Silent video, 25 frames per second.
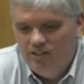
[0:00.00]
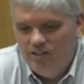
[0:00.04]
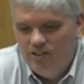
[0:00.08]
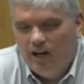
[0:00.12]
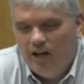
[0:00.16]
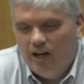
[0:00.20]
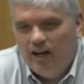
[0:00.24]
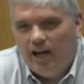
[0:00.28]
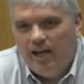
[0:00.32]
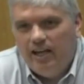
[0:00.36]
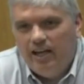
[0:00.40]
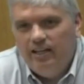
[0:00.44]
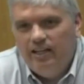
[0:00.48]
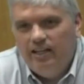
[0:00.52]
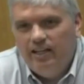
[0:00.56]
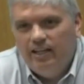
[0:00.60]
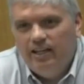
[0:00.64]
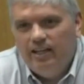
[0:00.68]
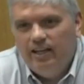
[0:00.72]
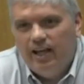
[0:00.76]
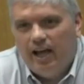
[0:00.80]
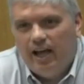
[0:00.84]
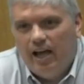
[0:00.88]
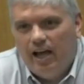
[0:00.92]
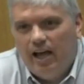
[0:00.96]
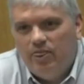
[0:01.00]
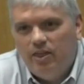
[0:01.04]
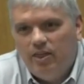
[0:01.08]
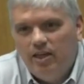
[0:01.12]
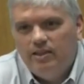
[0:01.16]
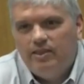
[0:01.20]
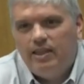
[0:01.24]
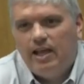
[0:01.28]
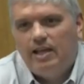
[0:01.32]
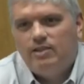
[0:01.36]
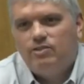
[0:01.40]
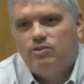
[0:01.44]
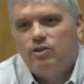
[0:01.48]
Doug, I
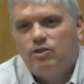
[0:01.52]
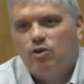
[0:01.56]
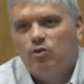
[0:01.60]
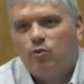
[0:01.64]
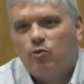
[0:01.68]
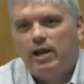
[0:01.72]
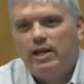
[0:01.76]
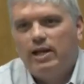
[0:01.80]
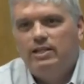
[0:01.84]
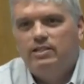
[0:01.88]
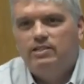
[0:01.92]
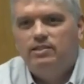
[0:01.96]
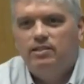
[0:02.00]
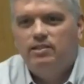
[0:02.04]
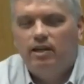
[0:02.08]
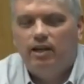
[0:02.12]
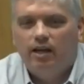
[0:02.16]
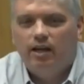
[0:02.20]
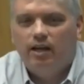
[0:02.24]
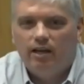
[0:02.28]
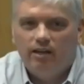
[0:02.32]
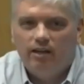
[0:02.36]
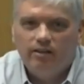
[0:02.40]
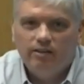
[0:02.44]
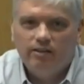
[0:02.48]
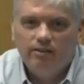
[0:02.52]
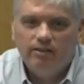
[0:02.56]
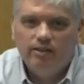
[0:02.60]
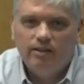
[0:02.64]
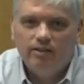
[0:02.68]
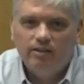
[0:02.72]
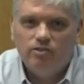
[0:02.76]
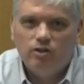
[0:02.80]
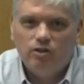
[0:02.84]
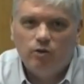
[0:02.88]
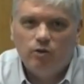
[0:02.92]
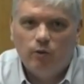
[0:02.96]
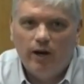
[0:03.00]
think that's a great
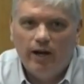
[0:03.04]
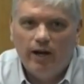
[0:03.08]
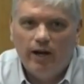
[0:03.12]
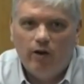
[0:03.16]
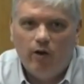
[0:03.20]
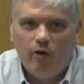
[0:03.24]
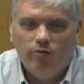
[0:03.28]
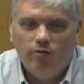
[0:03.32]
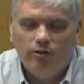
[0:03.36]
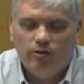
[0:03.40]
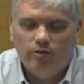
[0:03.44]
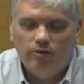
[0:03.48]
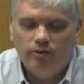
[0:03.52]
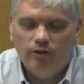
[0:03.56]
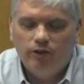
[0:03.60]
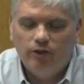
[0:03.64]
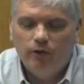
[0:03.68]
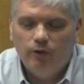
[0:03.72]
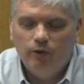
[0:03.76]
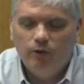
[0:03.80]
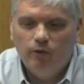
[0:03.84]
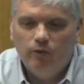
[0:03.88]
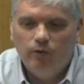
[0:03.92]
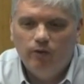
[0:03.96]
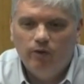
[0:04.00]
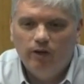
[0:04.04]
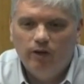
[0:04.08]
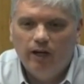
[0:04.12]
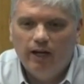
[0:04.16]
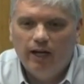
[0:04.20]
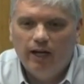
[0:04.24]
overview.